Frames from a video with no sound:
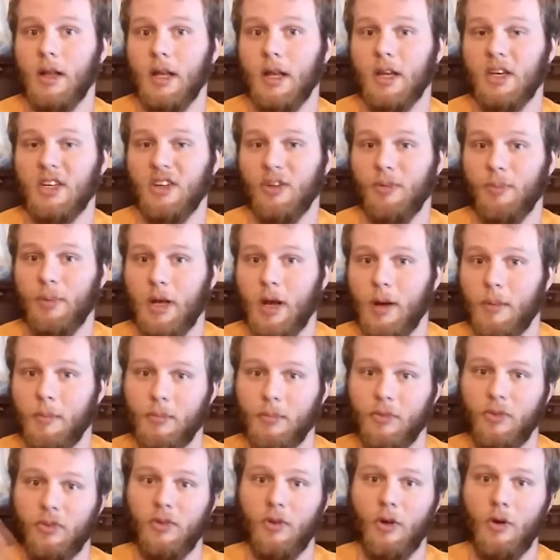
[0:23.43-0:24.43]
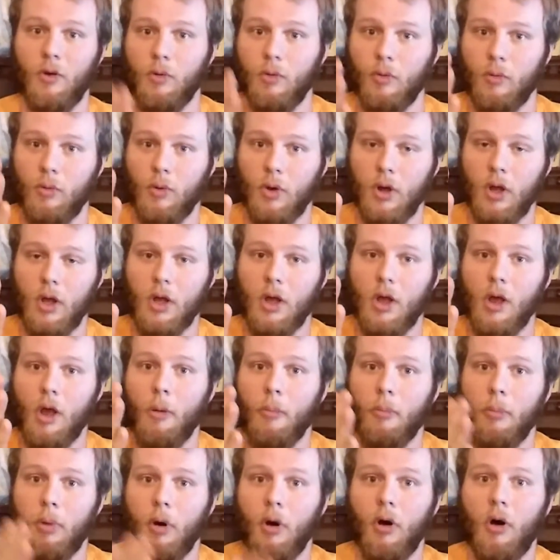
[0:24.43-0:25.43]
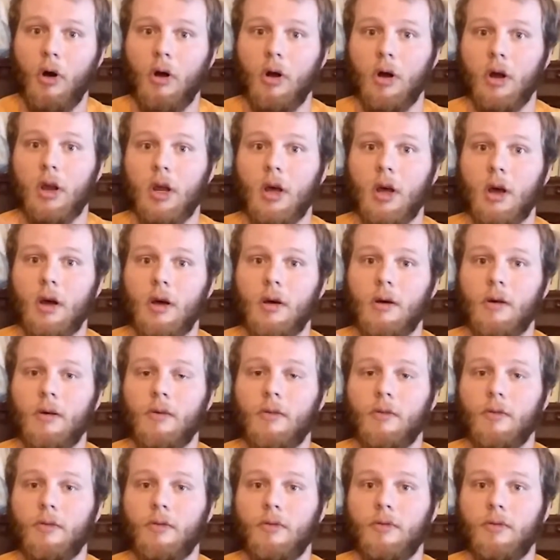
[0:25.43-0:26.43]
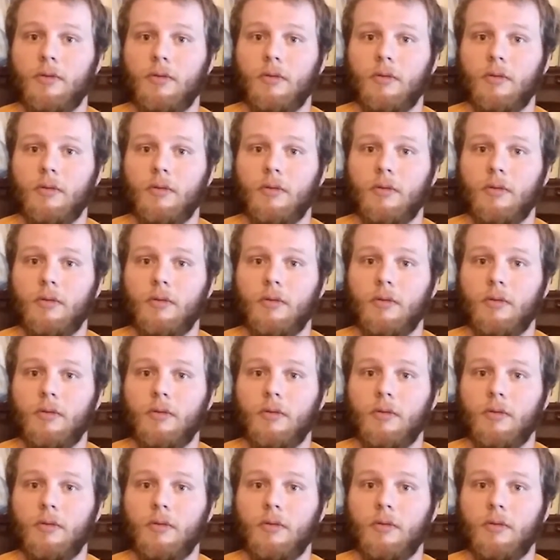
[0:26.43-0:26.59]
It's just become so part of,